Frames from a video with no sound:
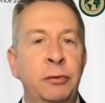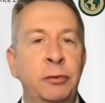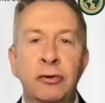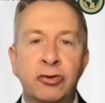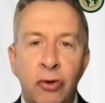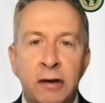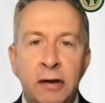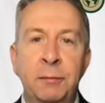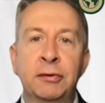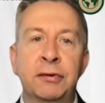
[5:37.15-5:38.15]
We're not trying
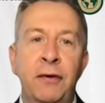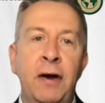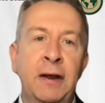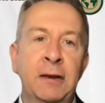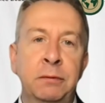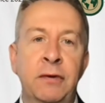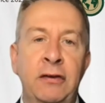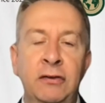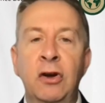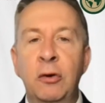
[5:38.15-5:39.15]
to build a finance
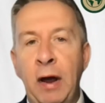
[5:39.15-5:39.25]
profession